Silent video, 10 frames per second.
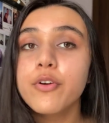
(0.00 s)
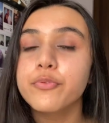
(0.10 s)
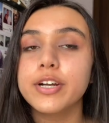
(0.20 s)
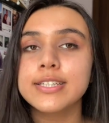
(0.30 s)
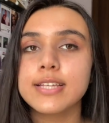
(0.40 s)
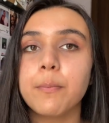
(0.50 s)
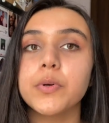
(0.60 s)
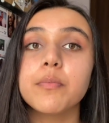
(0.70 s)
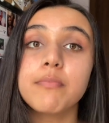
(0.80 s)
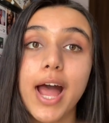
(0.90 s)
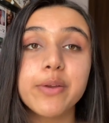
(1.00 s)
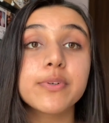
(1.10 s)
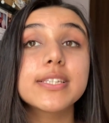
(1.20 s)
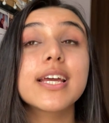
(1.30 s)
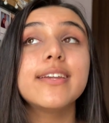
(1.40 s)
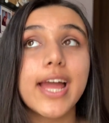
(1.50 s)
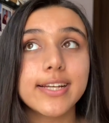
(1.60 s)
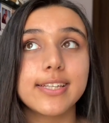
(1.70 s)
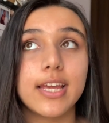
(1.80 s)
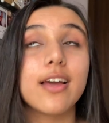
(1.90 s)
For example, mine was
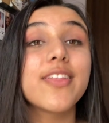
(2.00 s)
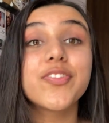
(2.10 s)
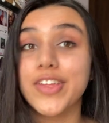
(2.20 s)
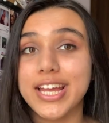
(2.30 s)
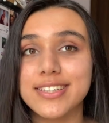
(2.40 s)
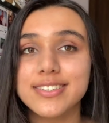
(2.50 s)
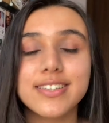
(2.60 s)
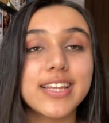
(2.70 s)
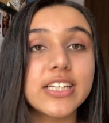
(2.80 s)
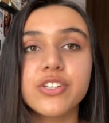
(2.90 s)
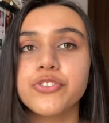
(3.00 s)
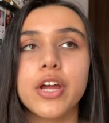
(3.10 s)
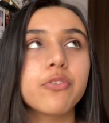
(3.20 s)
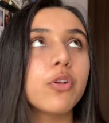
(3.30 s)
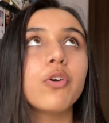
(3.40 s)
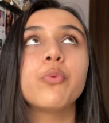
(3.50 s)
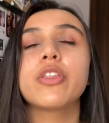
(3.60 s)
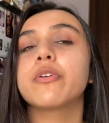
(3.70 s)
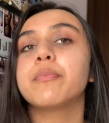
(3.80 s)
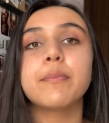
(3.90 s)
connecting things in general,
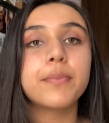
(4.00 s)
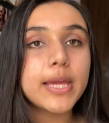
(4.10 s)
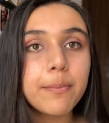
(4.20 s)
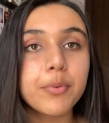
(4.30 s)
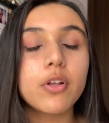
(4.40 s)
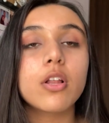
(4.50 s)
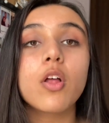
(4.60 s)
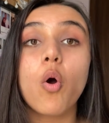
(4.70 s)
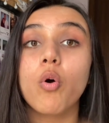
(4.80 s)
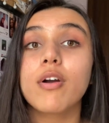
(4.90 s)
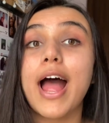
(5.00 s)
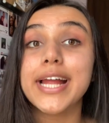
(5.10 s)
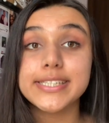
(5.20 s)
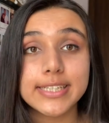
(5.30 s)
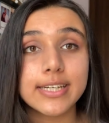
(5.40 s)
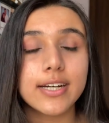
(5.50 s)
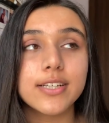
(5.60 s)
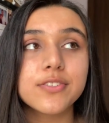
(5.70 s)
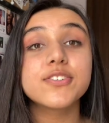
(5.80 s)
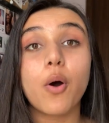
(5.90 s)
whether it be people or
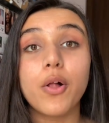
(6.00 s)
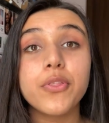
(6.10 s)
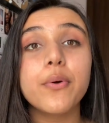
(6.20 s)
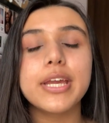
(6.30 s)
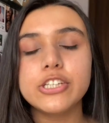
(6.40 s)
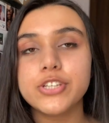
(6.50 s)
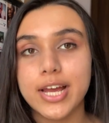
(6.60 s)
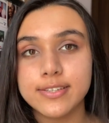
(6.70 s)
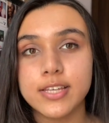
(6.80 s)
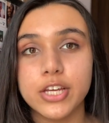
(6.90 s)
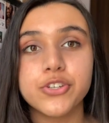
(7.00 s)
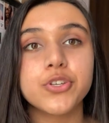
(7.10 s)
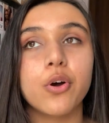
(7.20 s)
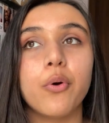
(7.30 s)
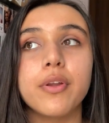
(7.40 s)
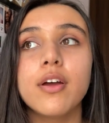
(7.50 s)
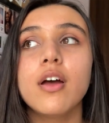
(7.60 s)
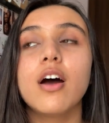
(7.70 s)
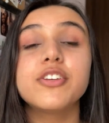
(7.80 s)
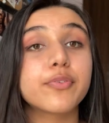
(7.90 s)
ideas. So although each essay showed
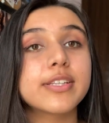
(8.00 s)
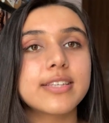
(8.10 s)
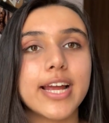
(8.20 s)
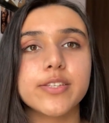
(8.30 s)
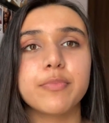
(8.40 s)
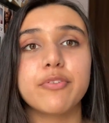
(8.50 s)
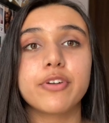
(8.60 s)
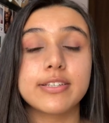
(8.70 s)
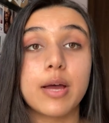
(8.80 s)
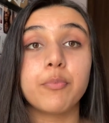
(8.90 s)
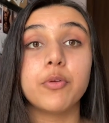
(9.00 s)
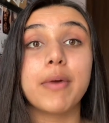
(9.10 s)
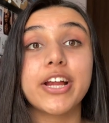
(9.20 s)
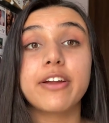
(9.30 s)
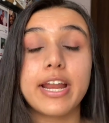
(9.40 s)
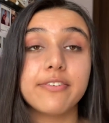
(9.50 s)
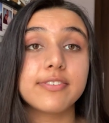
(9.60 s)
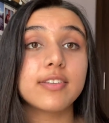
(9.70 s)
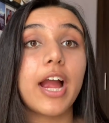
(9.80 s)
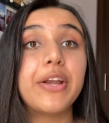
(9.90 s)
different sides of me, for example, my creative
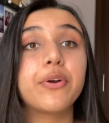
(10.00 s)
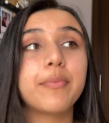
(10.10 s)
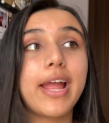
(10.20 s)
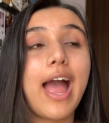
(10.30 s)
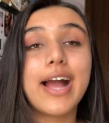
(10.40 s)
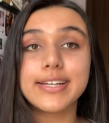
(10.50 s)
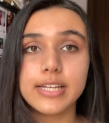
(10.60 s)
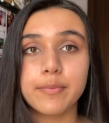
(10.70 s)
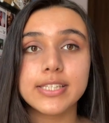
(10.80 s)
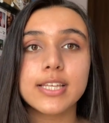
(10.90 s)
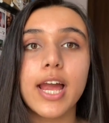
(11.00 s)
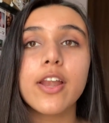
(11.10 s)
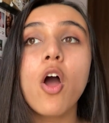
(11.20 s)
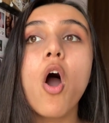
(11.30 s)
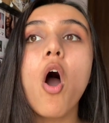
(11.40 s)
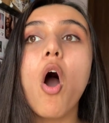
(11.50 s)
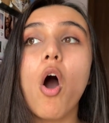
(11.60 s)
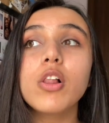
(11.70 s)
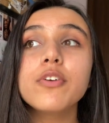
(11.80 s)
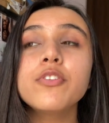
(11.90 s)
side or my academic side,
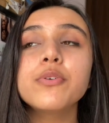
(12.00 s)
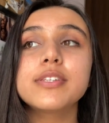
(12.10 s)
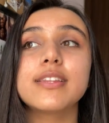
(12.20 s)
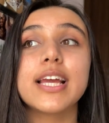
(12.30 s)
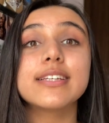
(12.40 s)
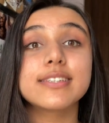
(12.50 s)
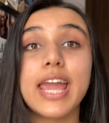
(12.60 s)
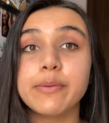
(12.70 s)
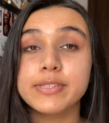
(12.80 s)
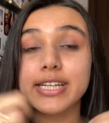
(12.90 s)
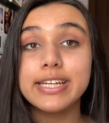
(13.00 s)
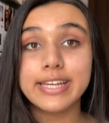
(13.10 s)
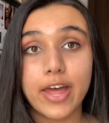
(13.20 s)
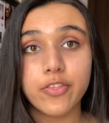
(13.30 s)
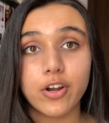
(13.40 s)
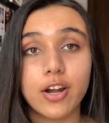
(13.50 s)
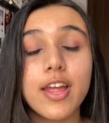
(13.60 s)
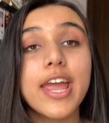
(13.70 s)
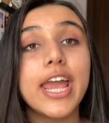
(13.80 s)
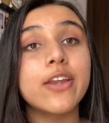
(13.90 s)
all of those things came together
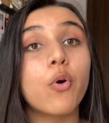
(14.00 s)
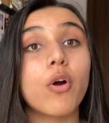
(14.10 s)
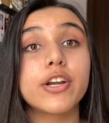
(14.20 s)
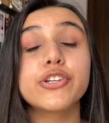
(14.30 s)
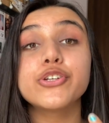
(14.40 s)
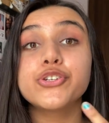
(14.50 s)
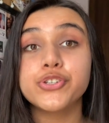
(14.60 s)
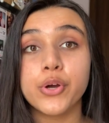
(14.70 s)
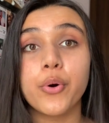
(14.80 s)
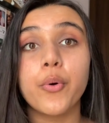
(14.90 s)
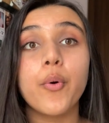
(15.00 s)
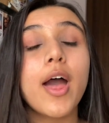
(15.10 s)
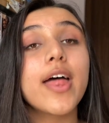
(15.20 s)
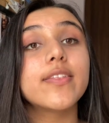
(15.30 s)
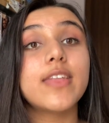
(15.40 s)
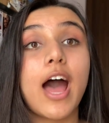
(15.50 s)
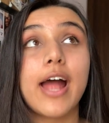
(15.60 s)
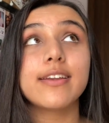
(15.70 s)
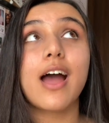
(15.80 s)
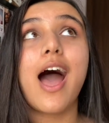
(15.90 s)
in order to show
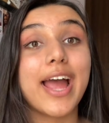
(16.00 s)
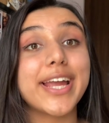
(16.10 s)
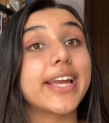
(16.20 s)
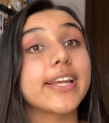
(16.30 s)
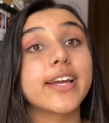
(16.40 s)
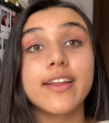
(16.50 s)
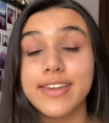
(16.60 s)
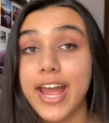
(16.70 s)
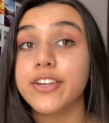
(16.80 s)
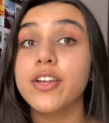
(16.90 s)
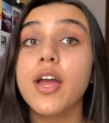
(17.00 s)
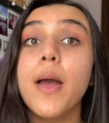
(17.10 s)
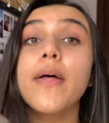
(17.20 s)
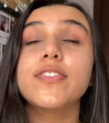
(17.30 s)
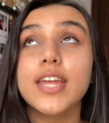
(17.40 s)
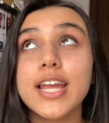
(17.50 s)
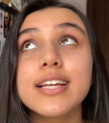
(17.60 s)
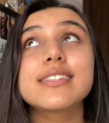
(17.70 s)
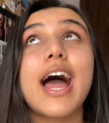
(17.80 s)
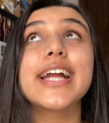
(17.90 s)
that I can connect
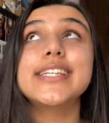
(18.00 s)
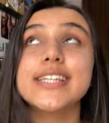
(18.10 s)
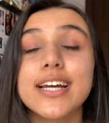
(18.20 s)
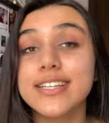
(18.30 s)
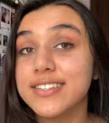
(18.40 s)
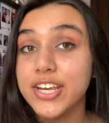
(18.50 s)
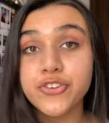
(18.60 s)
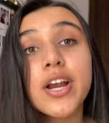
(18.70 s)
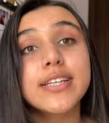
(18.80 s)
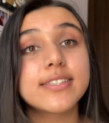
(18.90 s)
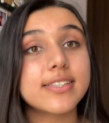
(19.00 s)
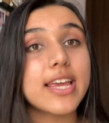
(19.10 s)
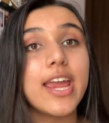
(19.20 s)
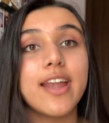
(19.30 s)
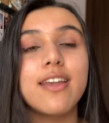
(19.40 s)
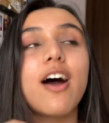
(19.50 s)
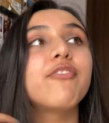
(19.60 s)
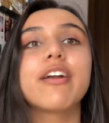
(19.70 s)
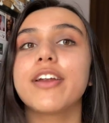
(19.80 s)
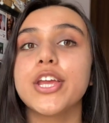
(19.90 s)
things, ideas, interests in a
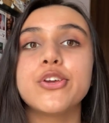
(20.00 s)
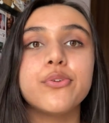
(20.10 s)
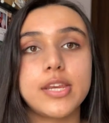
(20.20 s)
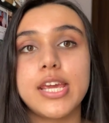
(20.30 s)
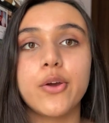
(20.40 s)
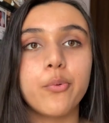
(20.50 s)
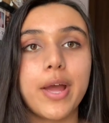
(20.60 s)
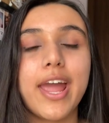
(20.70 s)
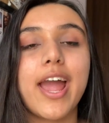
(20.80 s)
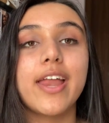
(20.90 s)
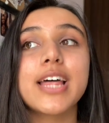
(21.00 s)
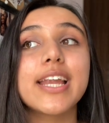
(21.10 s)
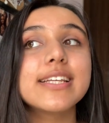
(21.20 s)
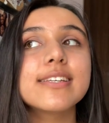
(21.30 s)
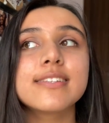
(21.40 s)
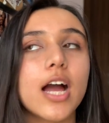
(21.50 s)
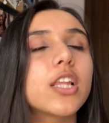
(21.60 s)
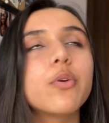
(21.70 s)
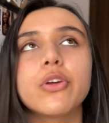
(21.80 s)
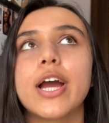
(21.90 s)
very unique way. And that is
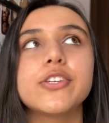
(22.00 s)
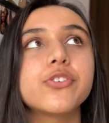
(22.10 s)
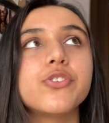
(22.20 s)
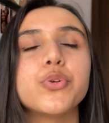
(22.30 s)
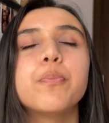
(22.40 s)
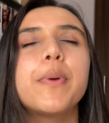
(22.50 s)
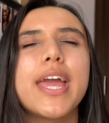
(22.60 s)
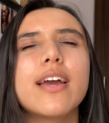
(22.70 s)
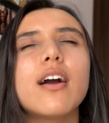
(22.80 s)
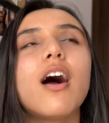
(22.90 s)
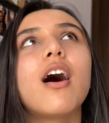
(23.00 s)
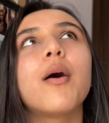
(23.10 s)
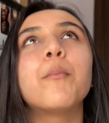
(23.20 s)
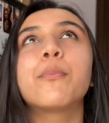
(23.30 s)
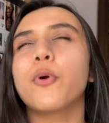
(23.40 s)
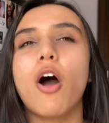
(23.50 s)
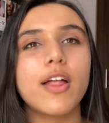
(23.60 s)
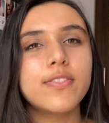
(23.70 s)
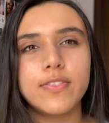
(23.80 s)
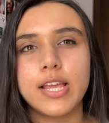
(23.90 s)
exactly what you guys should do. Pick a
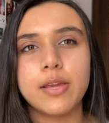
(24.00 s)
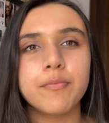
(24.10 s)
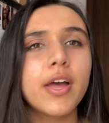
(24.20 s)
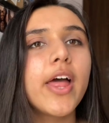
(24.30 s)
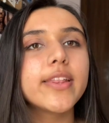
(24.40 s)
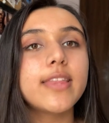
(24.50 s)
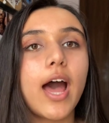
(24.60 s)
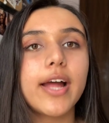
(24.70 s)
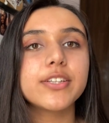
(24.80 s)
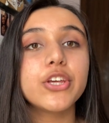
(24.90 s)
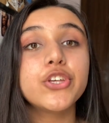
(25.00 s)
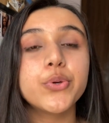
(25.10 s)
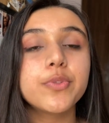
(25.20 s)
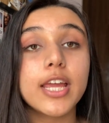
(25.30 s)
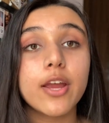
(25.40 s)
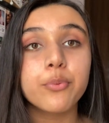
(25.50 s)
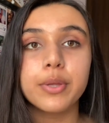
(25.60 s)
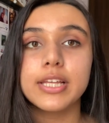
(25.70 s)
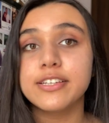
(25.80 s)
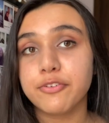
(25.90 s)
broad theme that you think
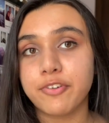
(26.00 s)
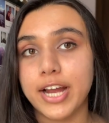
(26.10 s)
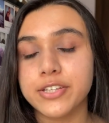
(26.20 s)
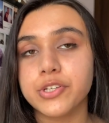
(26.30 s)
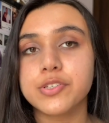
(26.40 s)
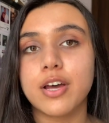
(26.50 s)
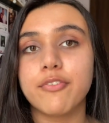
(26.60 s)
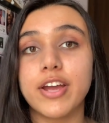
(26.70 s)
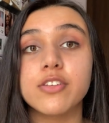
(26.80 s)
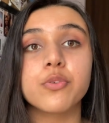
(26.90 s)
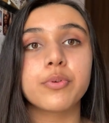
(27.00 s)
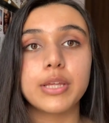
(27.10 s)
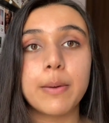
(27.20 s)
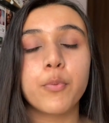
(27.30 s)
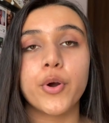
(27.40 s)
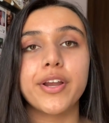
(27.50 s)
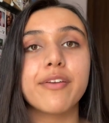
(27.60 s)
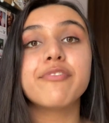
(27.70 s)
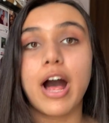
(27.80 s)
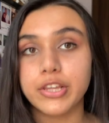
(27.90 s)
really defines yourself and is a really
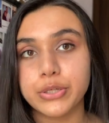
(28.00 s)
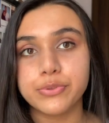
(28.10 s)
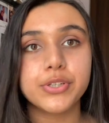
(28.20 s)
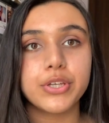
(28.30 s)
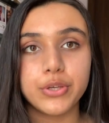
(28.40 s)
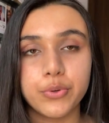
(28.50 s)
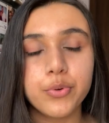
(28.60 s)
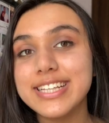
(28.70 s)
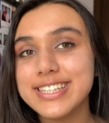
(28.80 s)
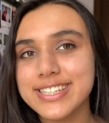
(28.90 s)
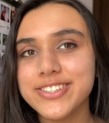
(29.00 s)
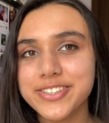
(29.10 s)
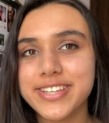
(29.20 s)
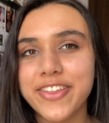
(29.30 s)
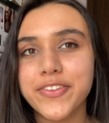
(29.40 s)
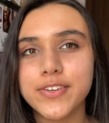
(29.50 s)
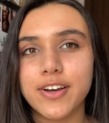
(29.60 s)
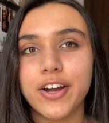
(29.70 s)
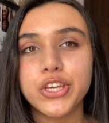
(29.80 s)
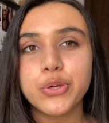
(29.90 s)
important value to you. It's easier said than
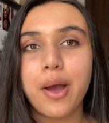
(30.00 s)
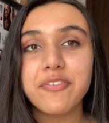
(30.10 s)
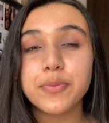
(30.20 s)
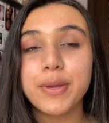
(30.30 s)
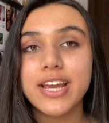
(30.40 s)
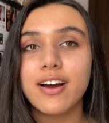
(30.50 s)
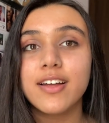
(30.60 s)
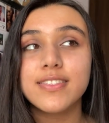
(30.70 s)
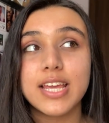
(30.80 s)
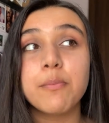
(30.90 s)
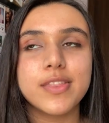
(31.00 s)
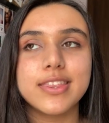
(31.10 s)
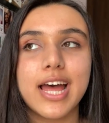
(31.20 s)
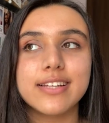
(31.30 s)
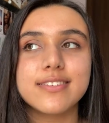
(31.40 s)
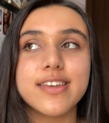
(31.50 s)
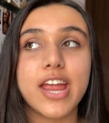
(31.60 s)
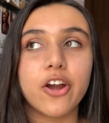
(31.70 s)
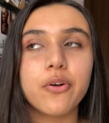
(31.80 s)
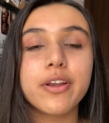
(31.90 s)
done. You have to pick a theme that's
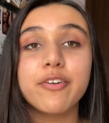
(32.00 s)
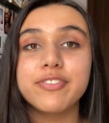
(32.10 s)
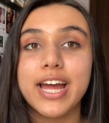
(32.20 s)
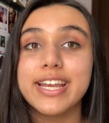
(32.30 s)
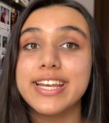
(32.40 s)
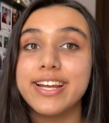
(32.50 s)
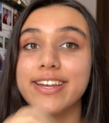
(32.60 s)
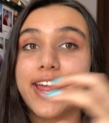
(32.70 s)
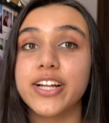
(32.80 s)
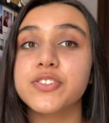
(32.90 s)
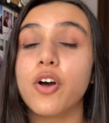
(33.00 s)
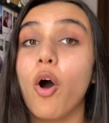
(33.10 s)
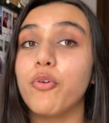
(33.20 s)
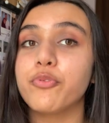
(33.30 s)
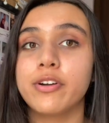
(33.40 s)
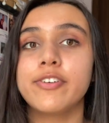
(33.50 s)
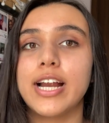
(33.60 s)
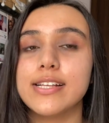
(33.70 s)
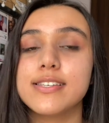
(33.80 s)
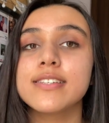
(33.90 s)
narrow enough that it connects all 4 of
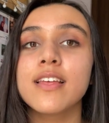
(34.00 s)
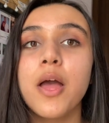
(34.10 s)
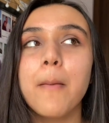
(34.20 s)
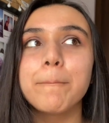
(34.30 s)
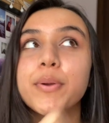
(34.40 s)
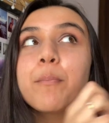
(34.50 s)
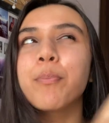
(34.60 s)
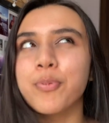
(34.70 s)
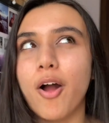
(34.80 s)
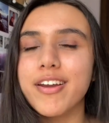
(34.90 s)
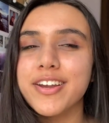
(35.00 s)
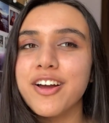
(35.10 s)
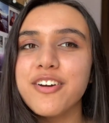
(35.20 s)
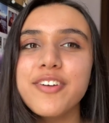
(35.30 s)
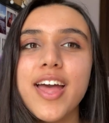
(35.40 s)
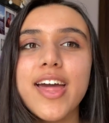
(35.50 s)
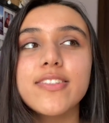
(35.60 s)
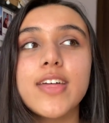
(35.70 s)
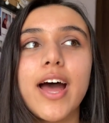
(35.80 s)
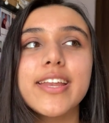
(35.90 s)
your essays, but broad enough
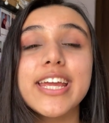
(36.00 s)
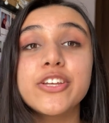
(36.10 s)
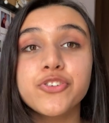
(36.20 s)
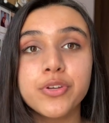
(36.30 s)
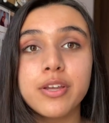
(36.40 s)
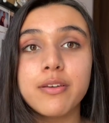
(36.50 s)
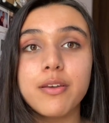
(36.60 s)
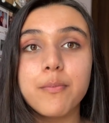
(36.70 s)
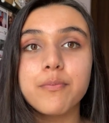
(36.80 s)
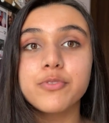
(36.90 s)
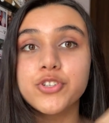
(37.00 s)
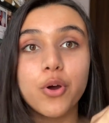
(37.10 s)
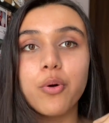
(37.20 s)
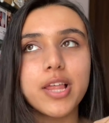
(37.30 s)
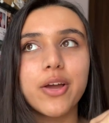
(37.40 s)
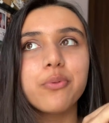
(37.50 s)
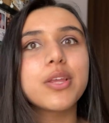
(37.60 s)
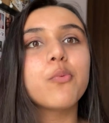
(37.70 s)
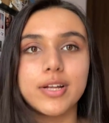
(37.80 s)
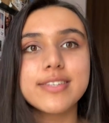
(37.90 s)
that it shouldn't show like
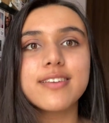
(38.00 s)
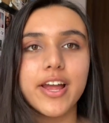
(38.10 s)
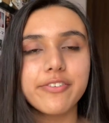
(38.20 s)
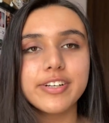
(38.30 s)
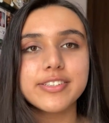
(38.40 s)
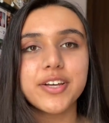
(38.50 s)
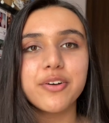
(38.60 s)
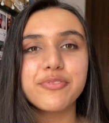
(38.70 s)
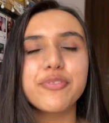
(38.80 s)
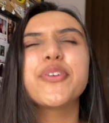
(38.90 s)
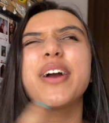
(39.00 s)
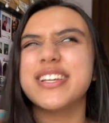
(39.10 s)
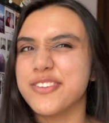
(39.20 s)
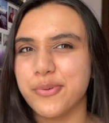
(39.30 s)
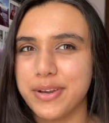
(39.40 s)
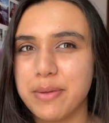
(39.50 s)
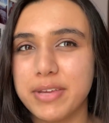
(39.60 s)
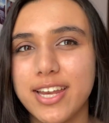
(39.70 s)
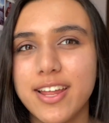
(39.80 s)
only one side of yourself, if you guys know what I mean.